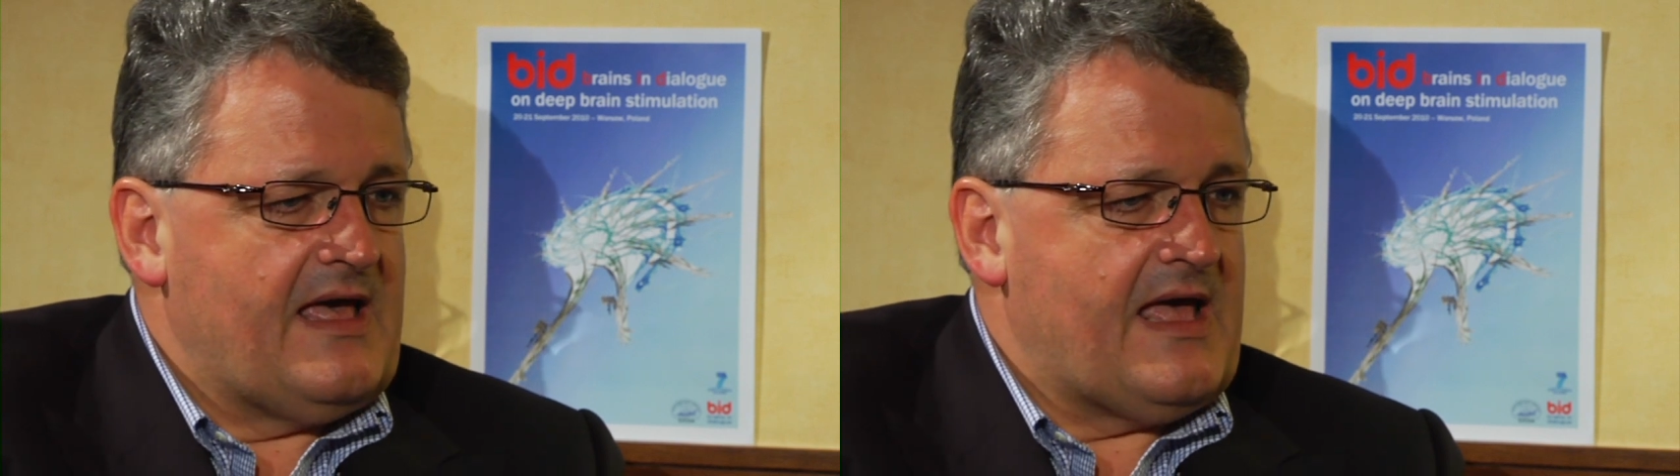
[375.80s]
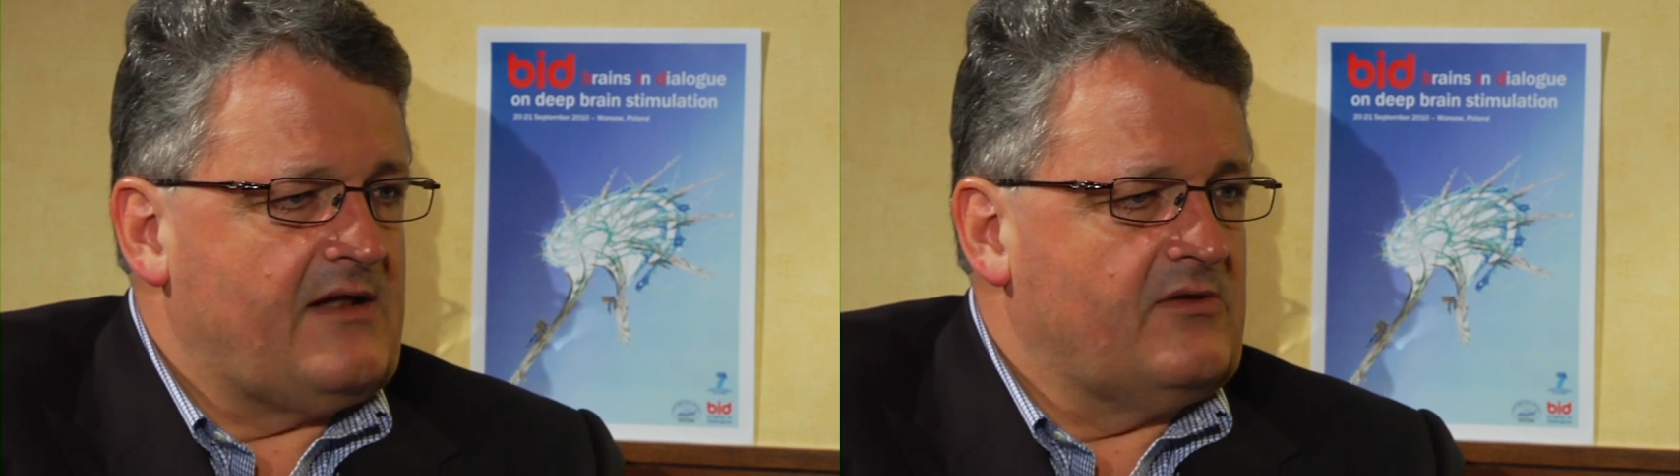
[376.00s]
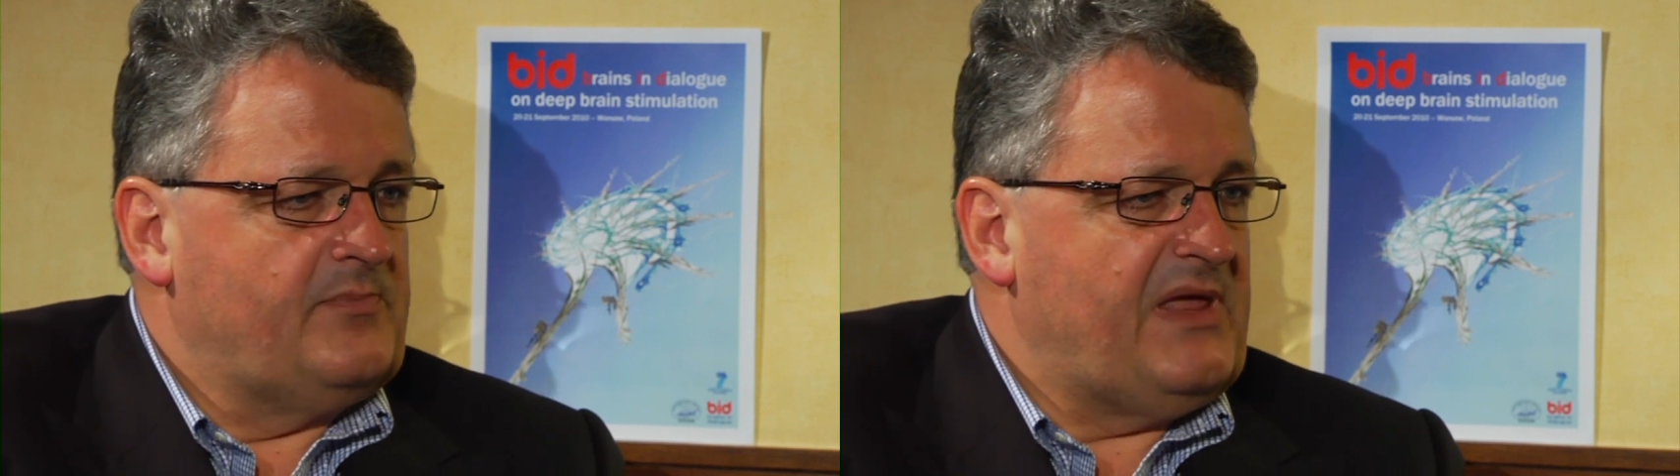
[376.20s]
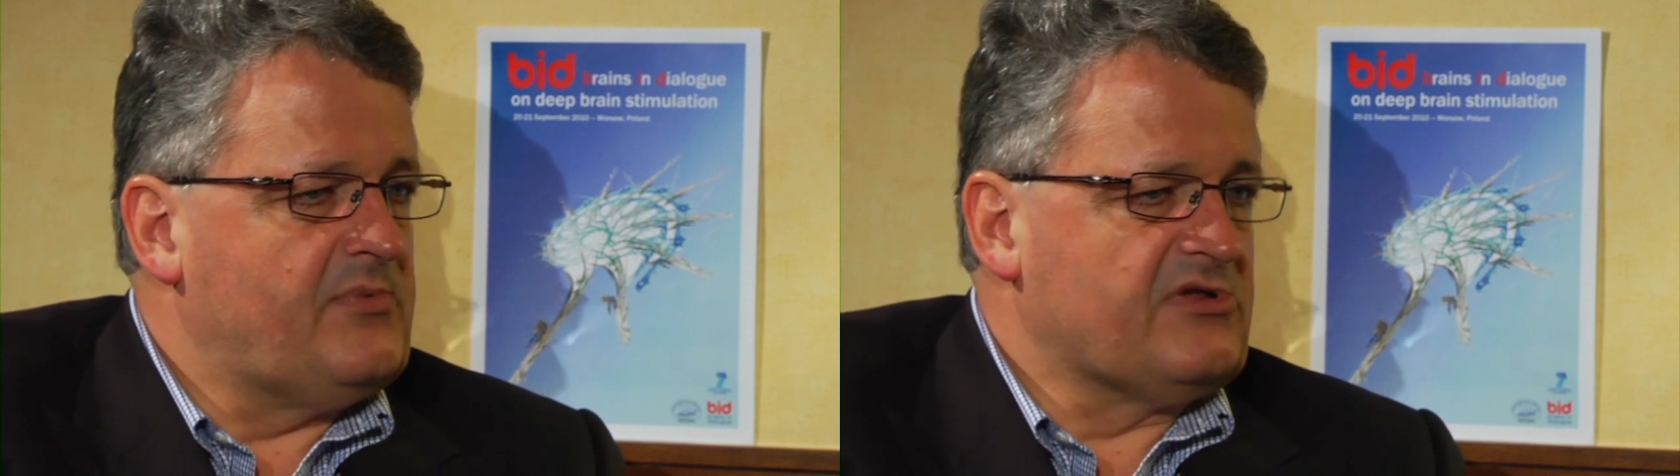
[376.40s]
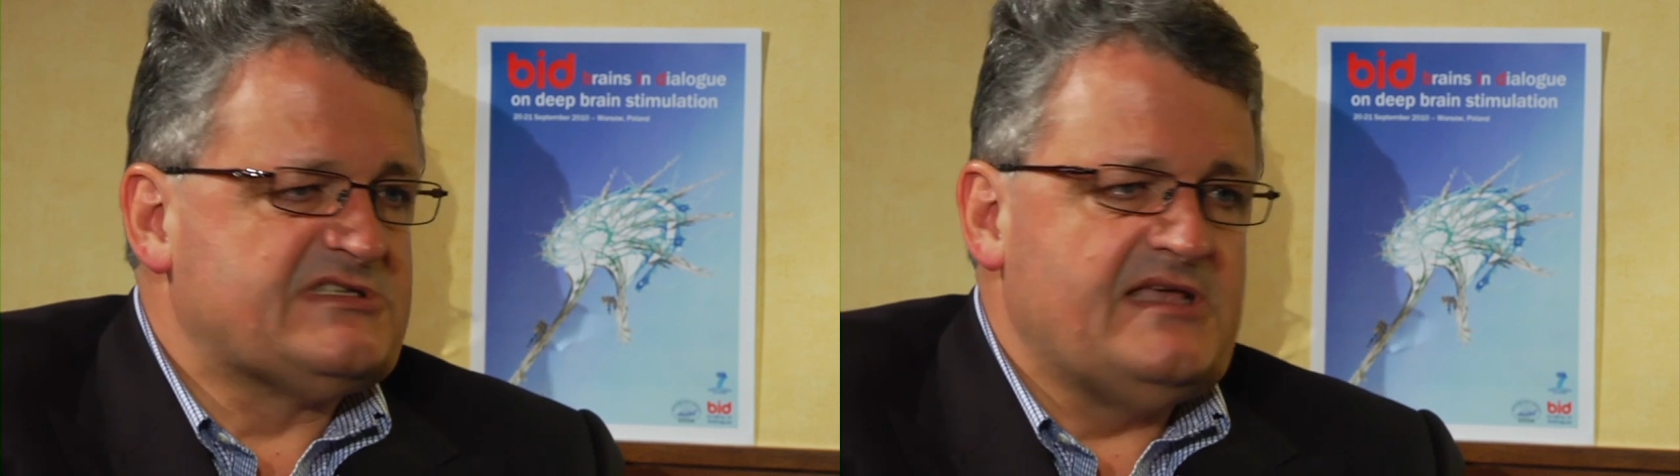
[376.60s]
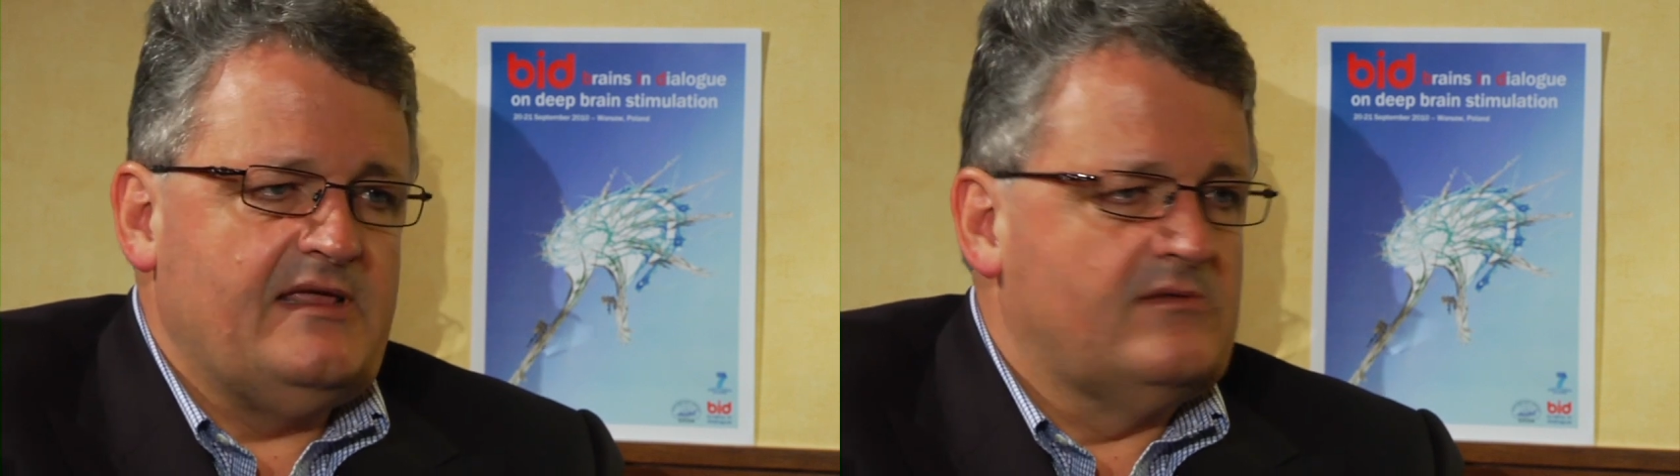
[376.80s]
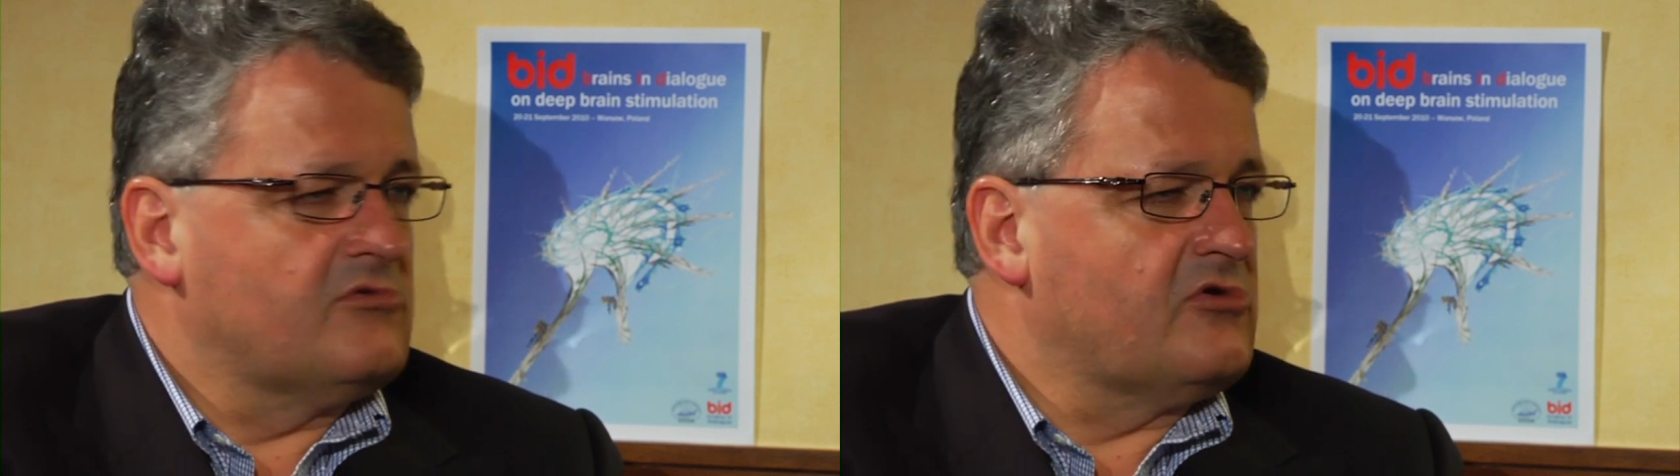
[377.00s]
and people see